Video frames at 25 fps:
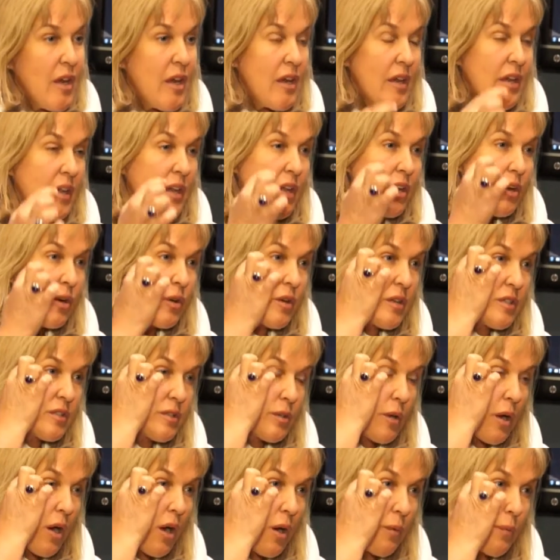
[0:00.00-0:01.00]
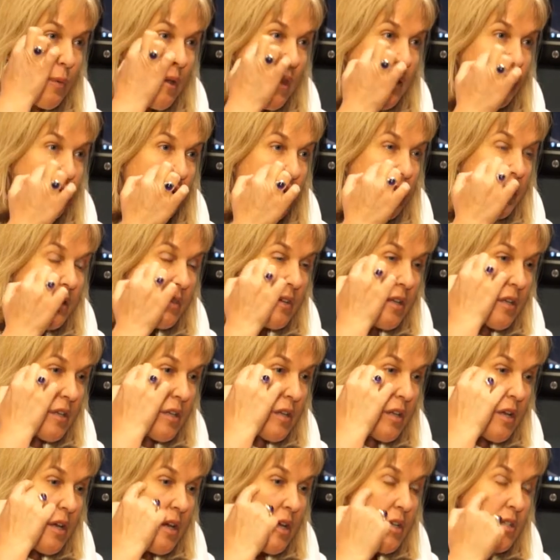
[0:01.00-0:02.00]
Here is we have
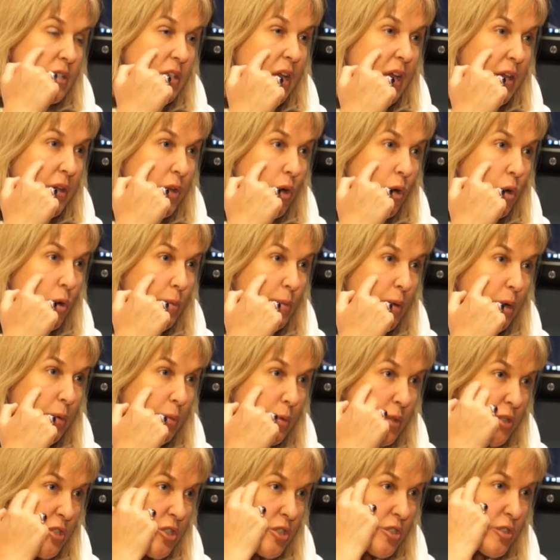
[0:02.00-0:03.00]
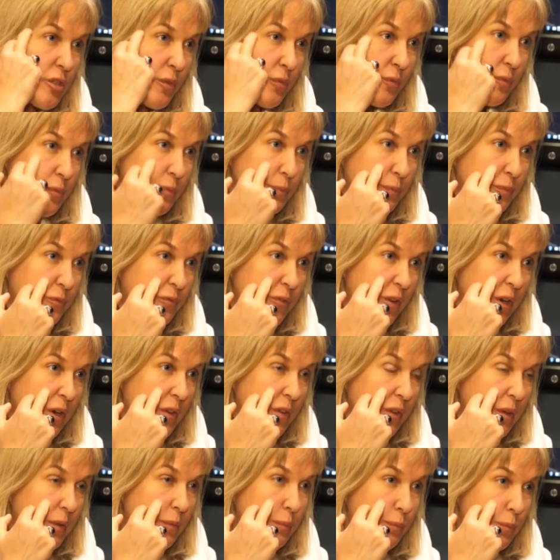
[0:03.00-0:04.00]
the zygoma, which is a
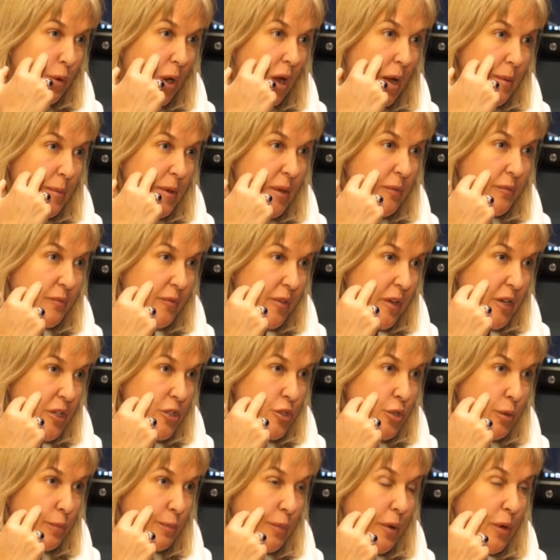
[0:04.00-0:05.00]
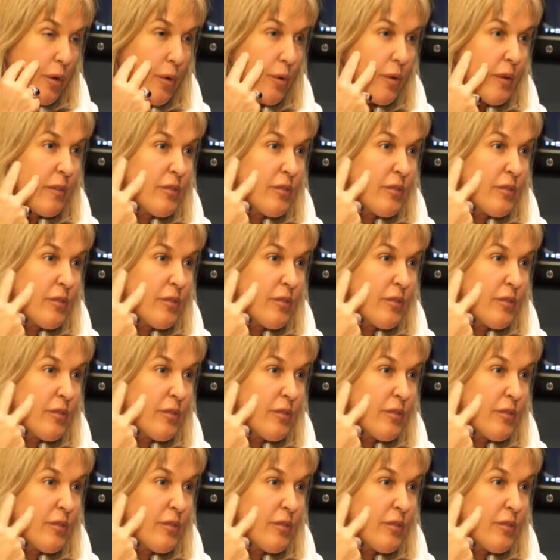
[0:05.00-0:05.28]
fairly prominent facial bone.